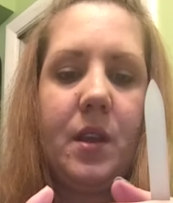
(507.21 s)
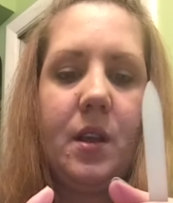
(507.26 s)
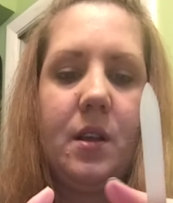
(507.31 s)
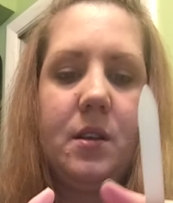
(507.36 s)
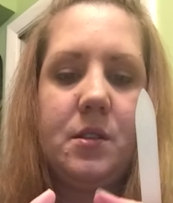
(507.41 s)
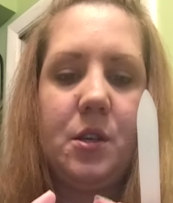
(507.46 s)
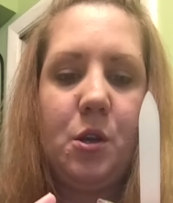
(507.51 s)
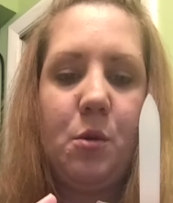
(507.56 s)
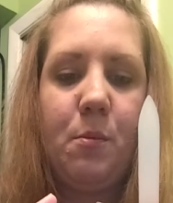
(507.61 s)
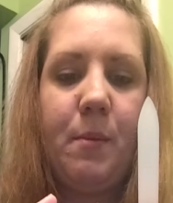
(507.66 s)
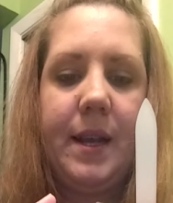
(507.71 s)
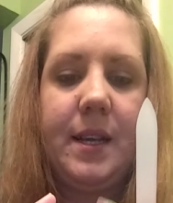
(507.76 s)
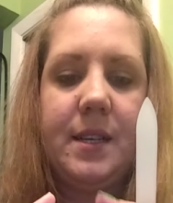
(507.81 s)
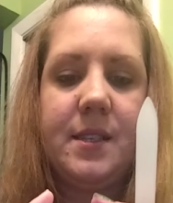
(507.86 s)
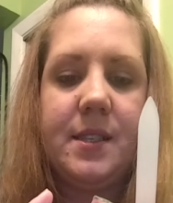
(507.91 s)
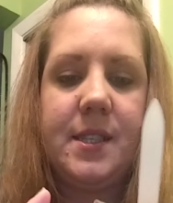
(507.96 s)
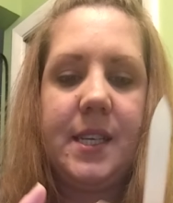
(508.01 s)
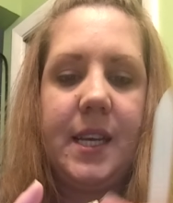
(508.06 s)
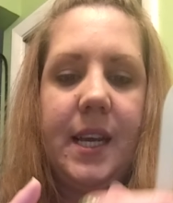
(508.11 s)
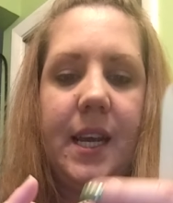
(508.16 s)
So you may
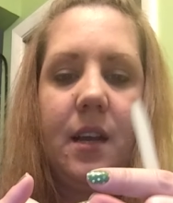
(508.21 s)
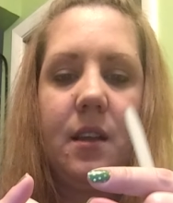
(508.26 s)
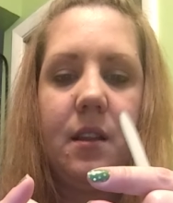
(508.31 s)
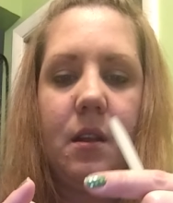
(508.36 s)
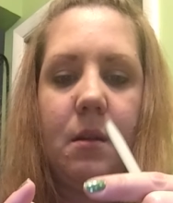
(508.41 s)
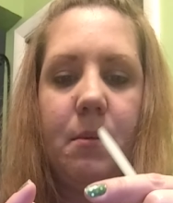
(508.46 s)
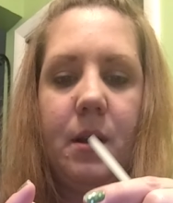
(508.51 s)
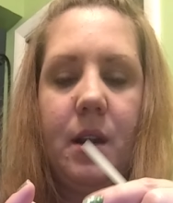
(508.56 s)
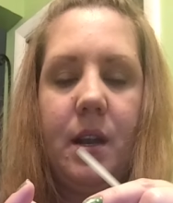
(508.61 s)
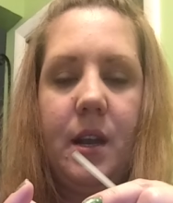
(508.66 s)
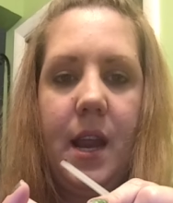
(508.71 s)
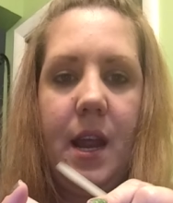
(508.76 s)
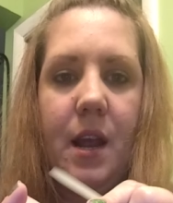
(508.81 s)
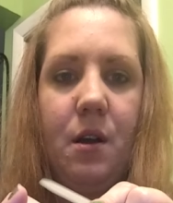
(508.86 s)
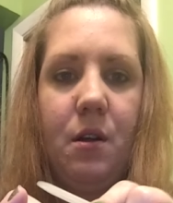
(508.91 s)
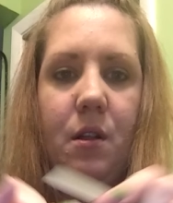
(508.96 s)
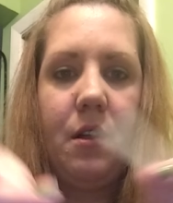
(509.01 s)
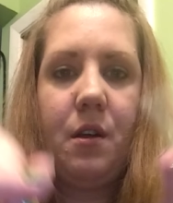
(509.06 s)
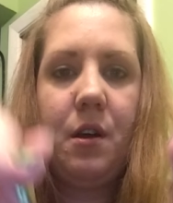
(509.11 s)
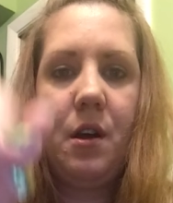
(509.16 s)
see a little bit of
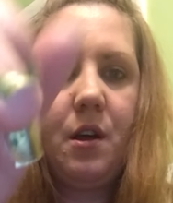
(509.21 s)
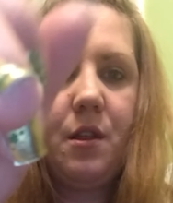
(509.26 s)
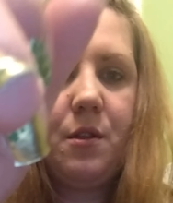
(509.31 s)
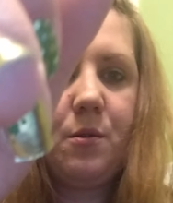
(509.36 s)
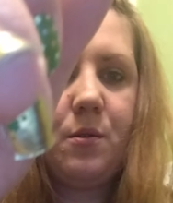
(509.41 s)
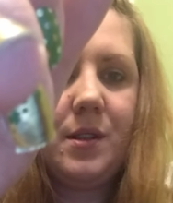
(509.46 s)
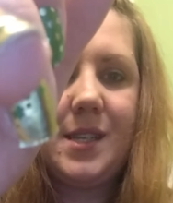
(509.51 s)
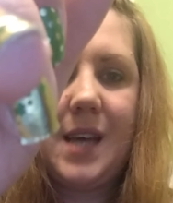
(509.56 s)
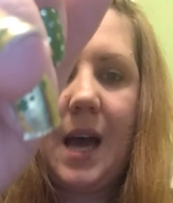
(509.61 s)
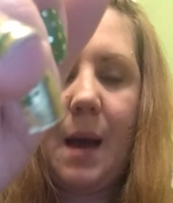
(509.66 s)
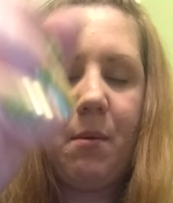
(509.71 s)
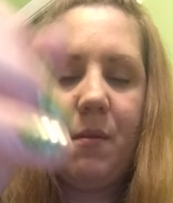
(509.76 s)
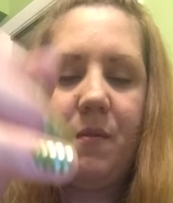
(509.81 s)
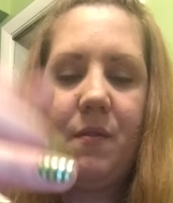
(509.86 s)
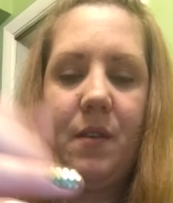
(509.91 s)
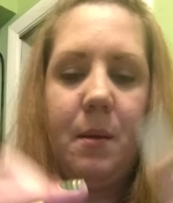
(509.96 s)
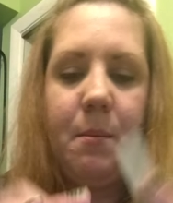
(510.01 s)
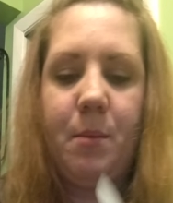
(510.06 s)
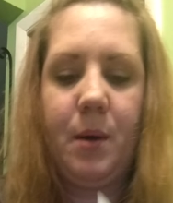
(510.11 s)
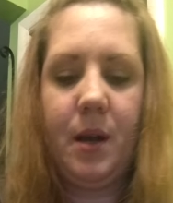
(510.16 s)
nail through the top of
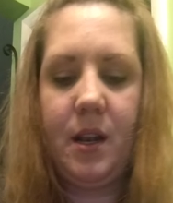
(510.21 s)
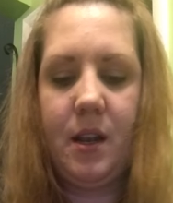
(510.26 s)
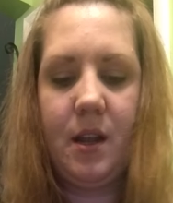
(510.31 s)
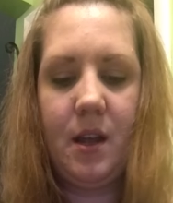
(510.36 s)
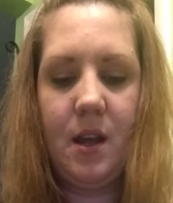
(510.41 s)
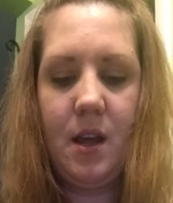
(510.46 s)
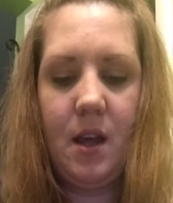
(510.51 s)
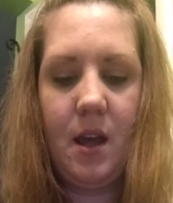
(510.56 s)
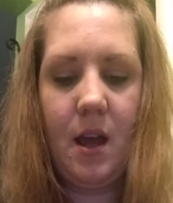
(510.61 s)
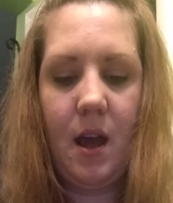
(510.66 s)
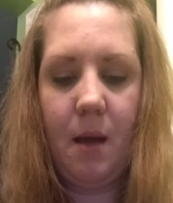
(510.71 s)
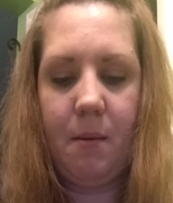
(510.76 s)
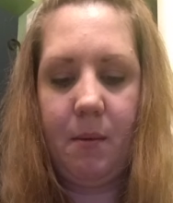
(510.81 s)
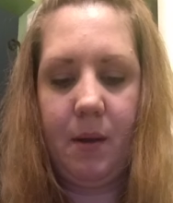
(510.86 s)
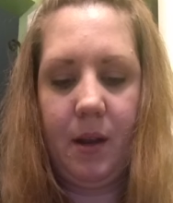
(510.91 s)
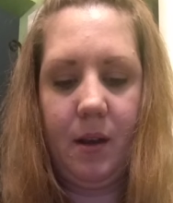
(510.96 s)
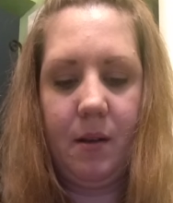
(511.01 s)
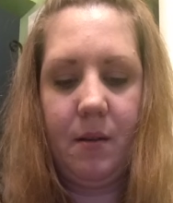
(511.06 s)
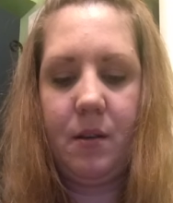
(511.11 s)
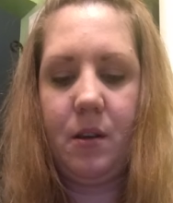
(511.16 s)
it, but I
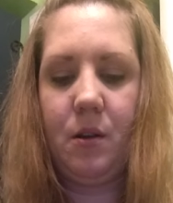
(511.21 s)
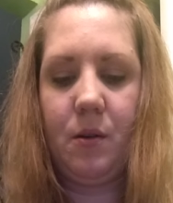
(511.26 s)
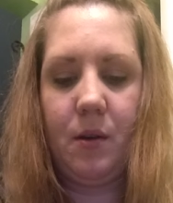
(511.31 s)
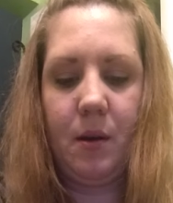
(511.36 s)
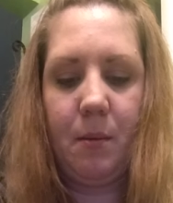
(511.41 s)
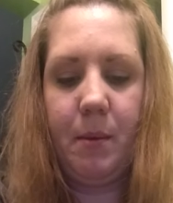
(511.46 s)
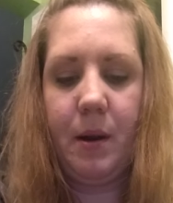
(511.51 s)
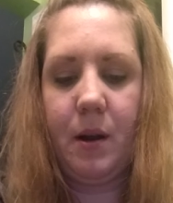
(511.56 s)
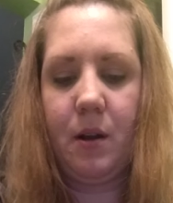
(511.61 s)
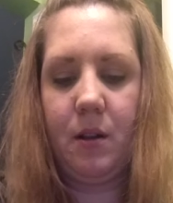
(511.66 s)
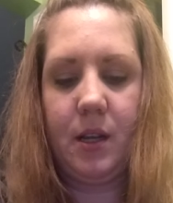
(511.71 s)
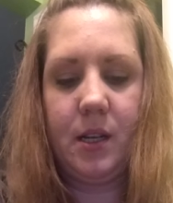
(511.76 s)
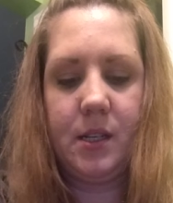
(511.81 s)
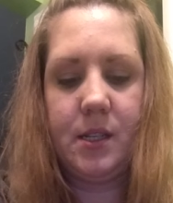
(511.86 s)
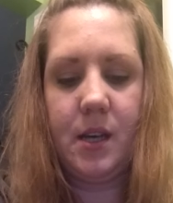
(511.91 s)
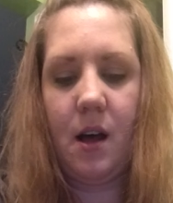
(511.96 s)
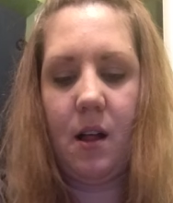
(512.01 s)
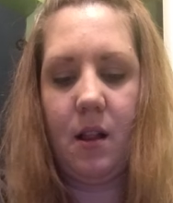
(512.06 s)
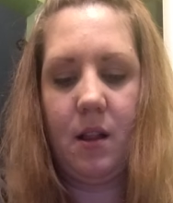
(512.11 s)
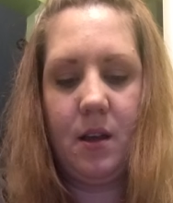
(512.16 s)
mean, you could barely
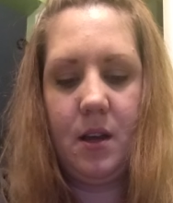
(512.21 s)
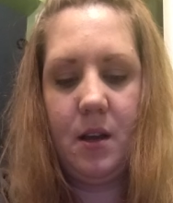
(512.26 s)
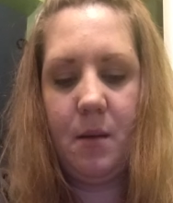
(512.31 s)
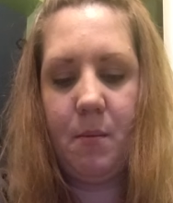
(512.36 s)
tell.